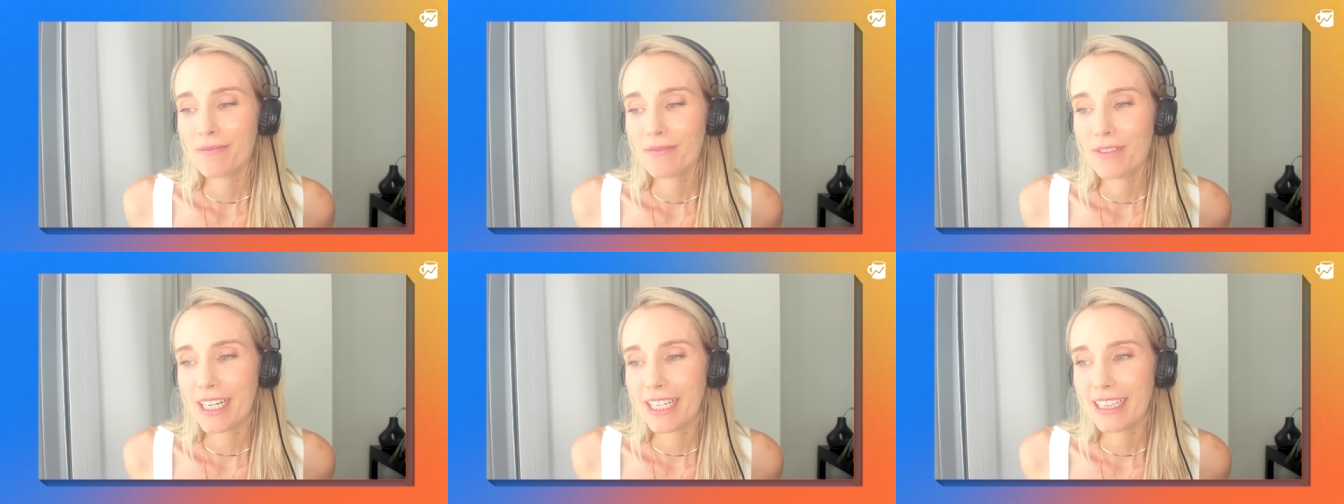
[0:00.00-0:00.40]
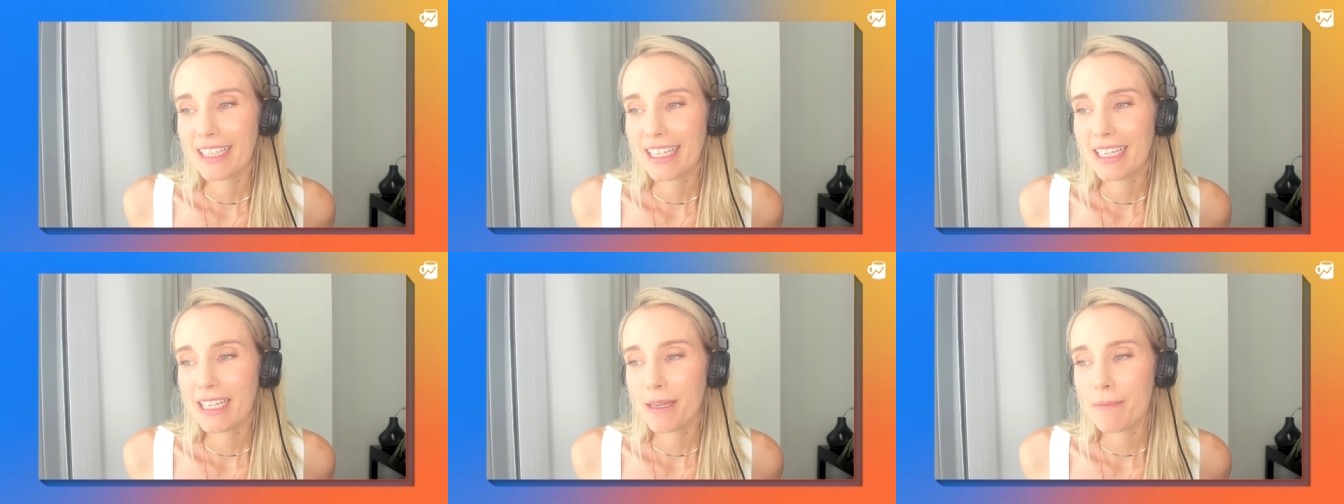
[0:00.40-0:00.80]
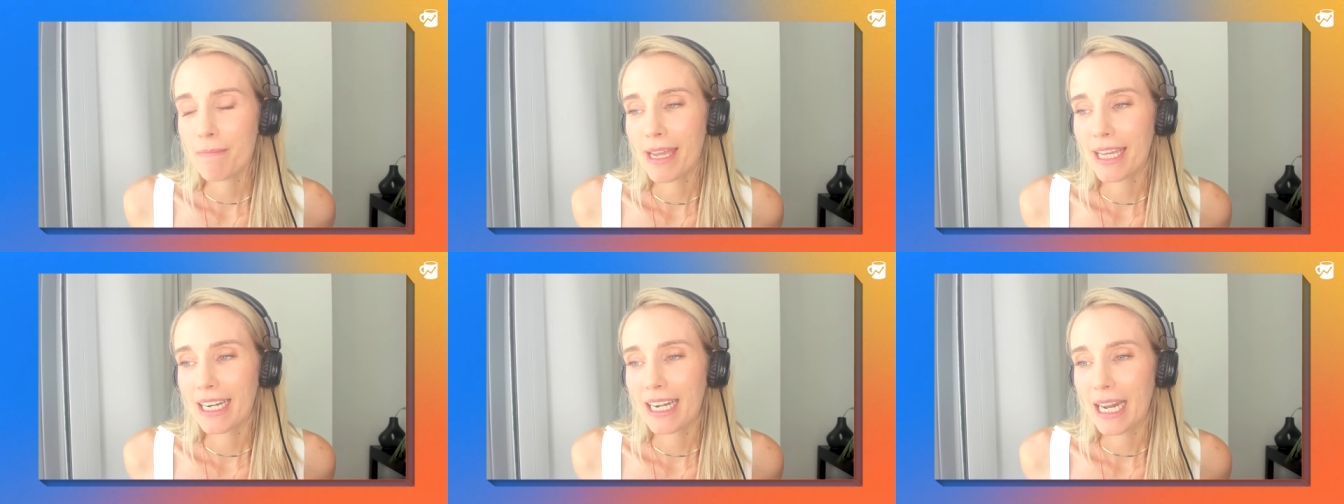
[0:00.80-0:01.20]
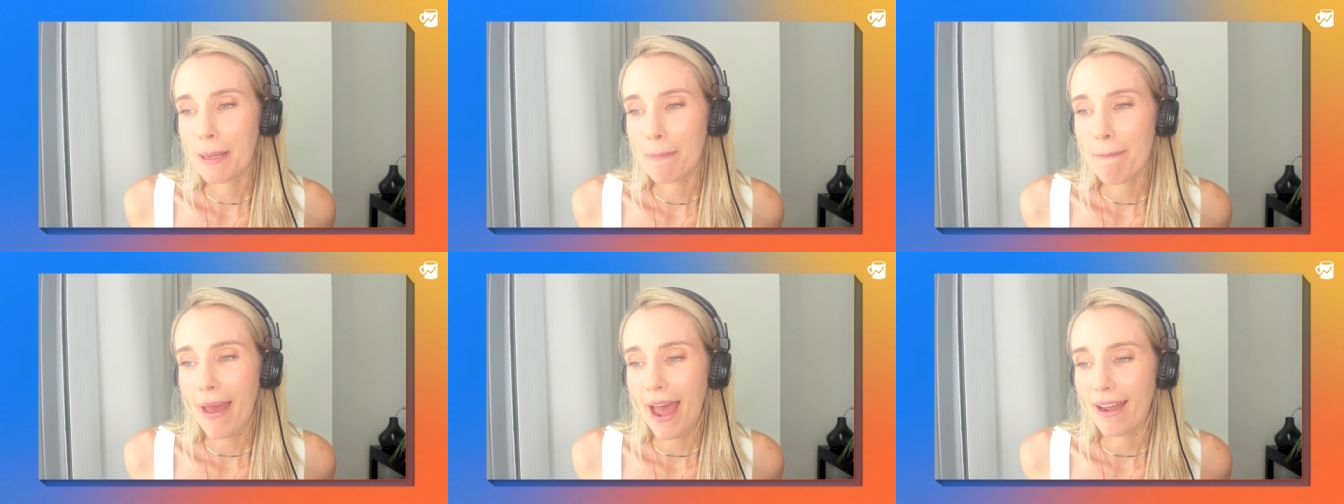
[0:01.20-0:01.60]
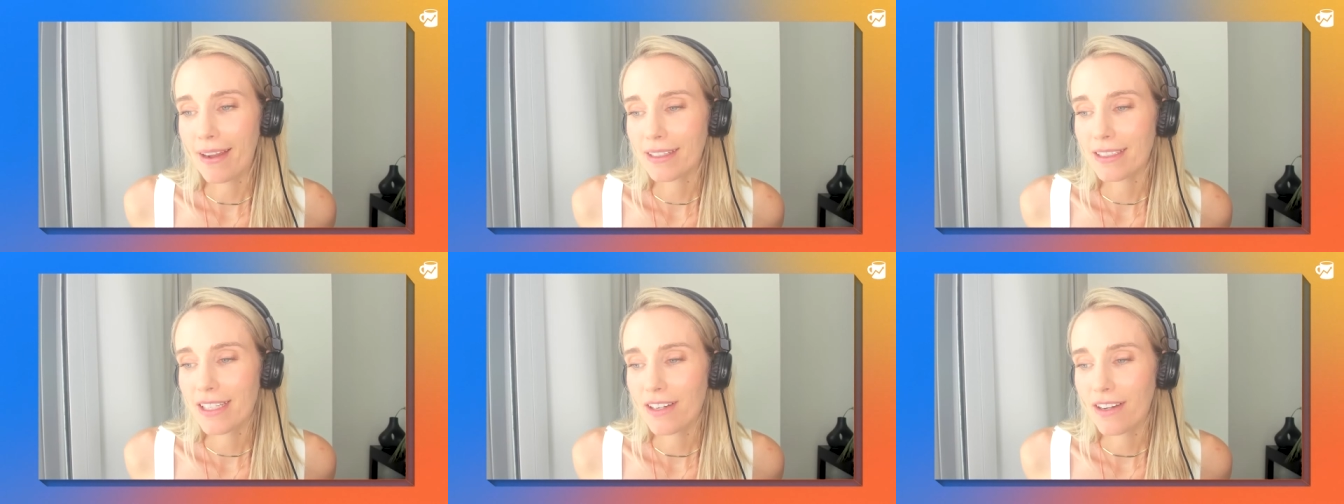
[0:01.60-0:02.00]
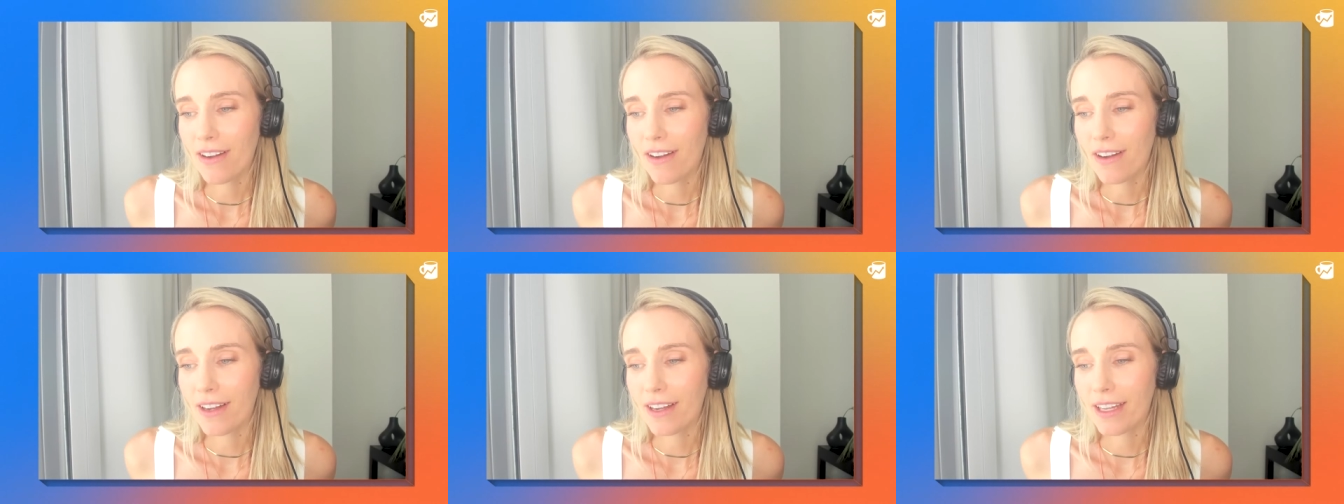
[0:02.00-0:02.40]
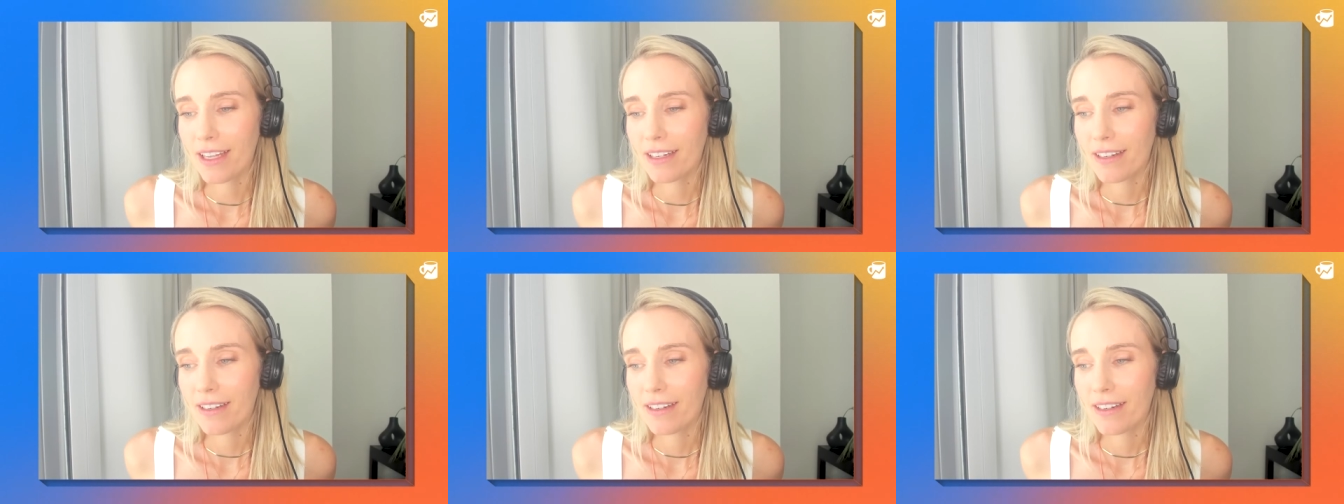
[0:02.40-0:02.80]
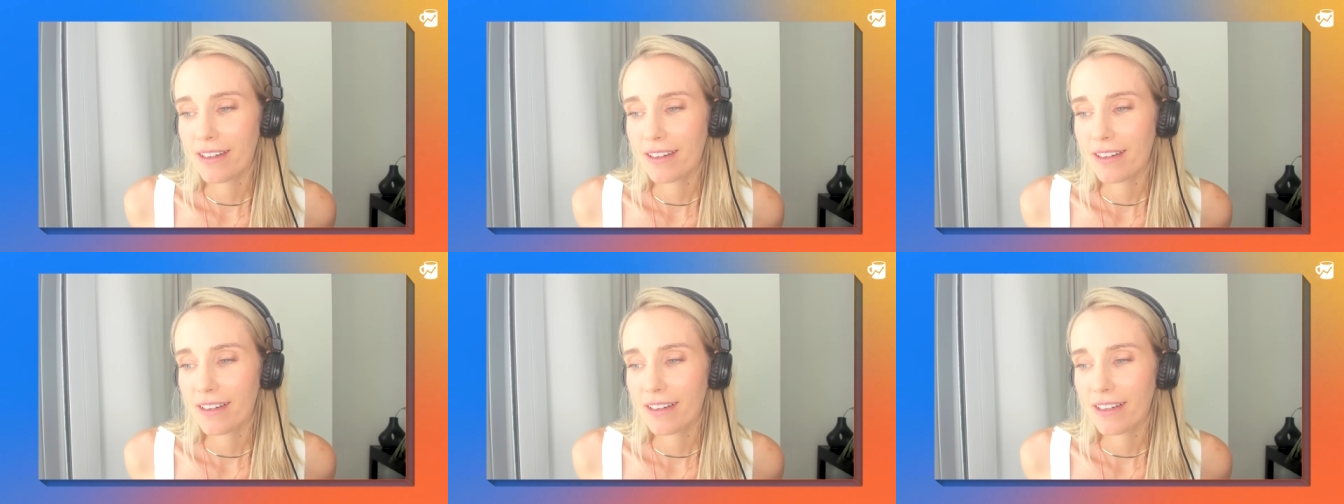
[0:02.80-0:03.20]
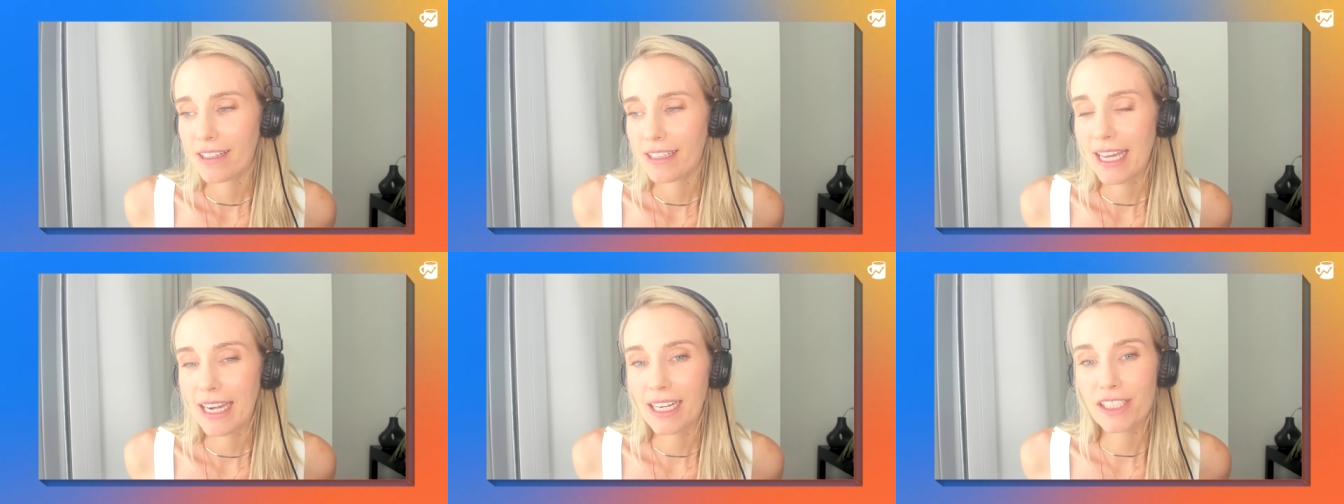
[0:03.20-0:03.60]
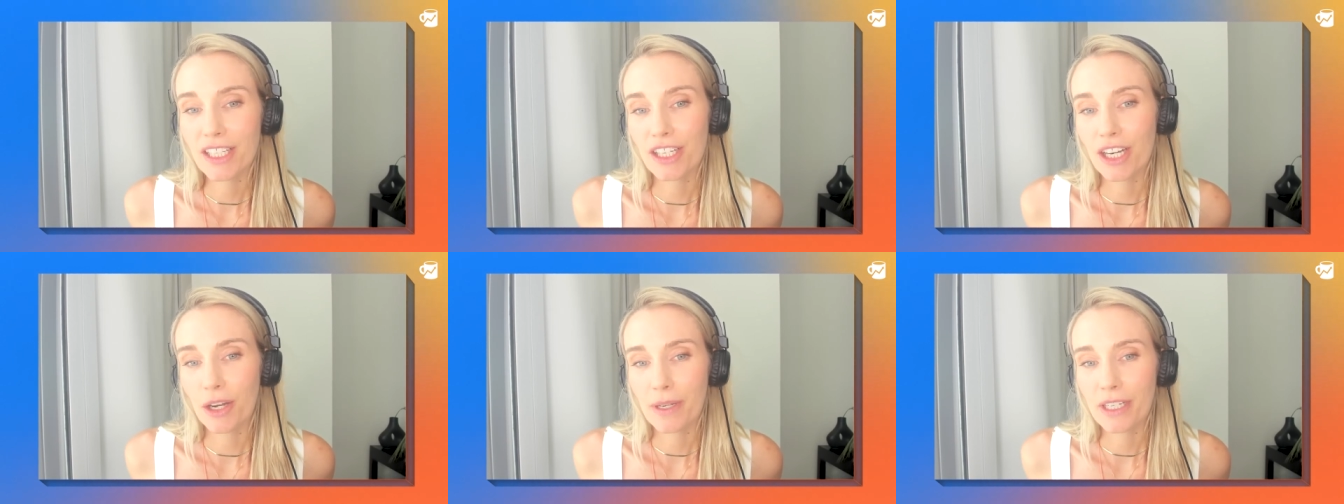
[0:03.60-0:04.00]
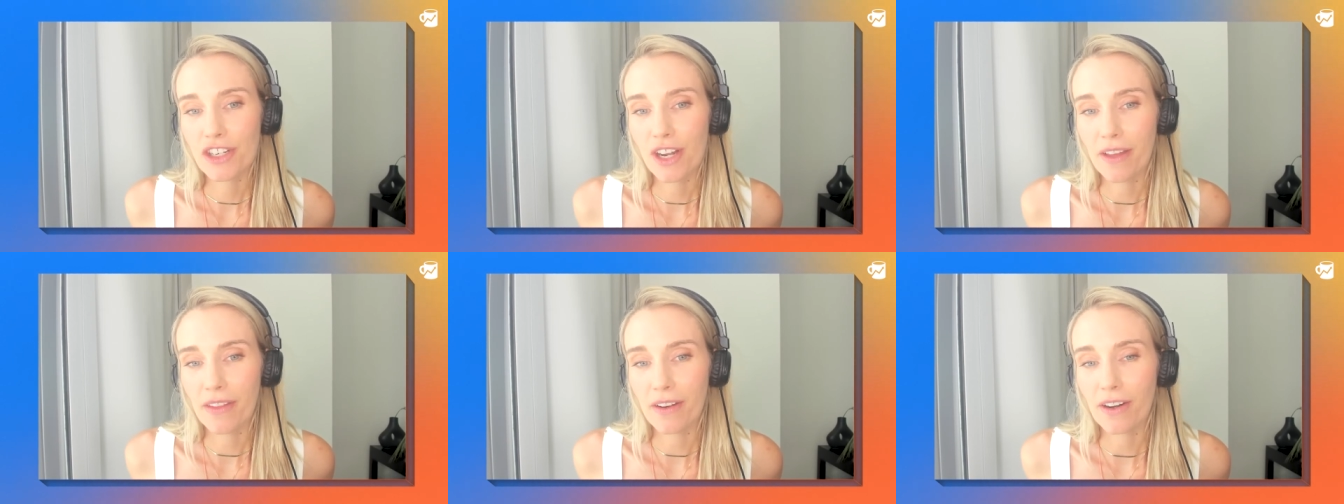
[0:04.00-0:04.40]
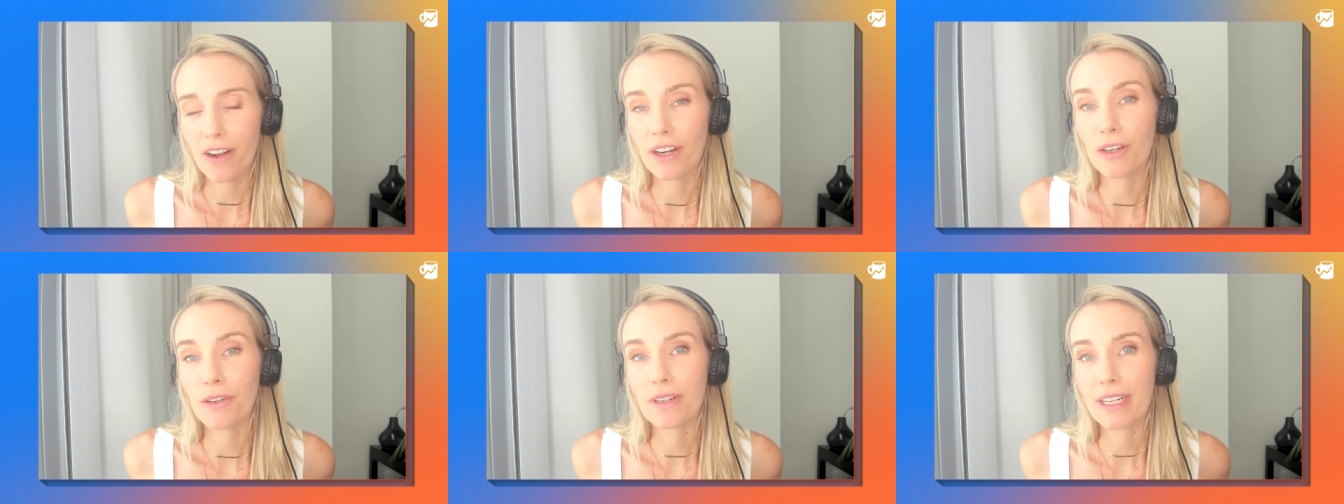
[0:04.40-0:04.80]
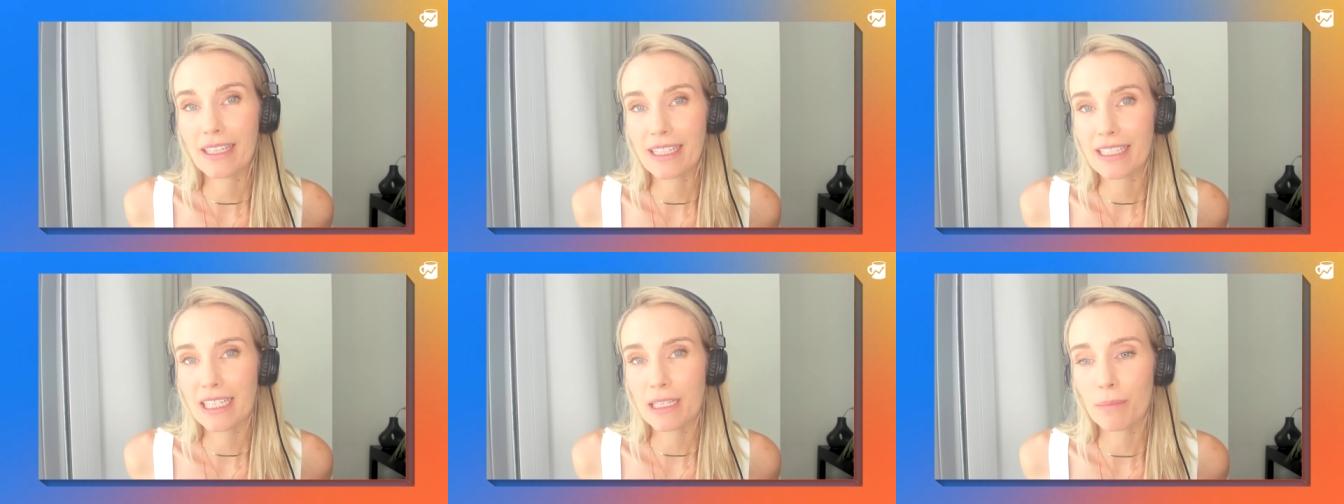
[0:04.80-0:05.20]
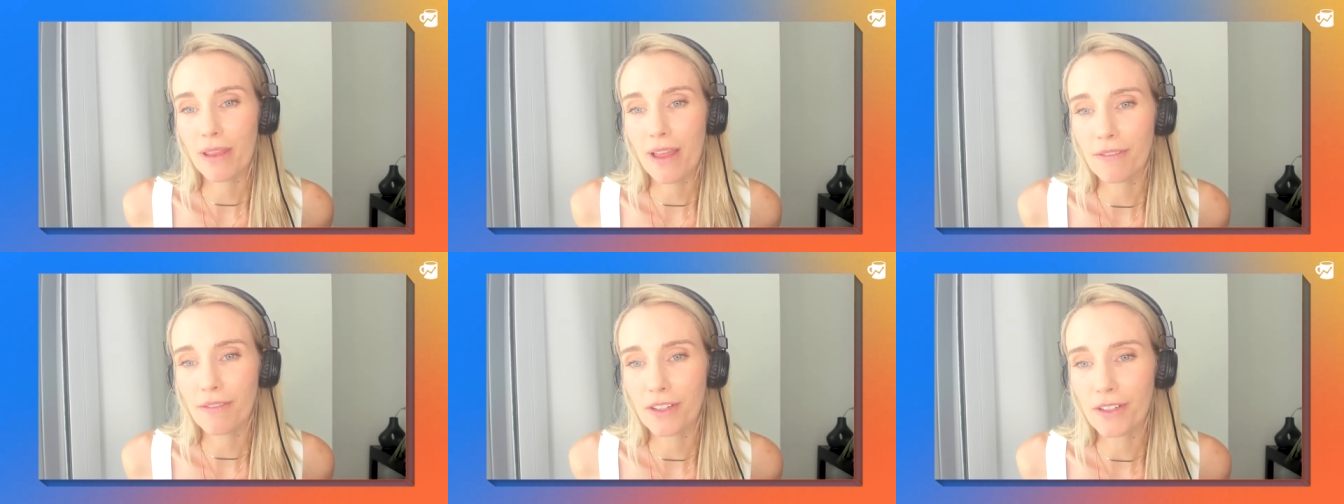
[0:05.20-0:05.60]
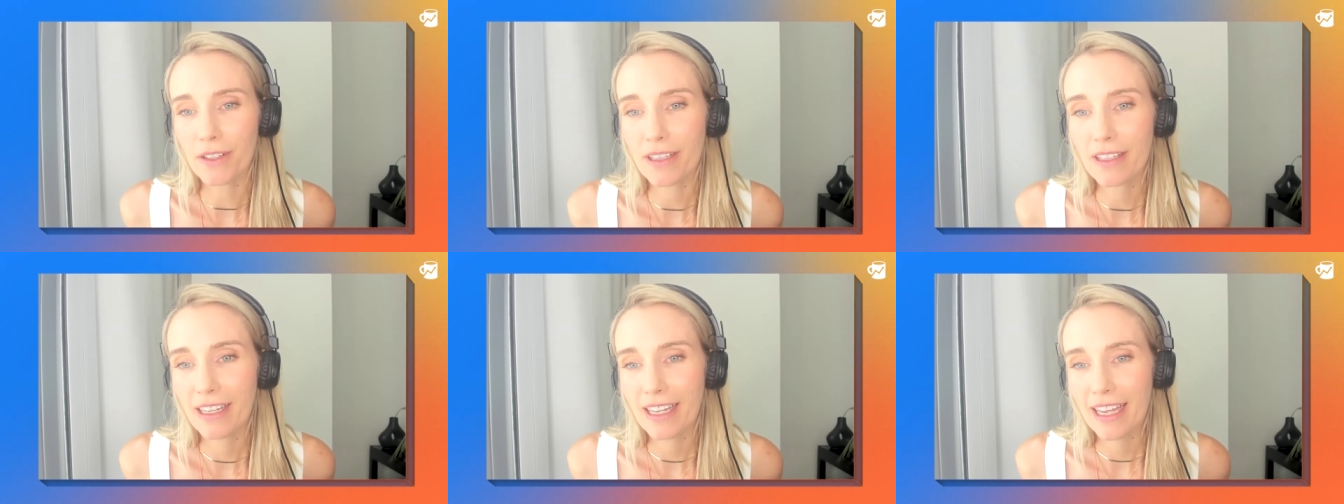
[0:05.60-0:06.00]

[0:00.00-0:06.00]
really made an impact on getting to know each other on a really deep level.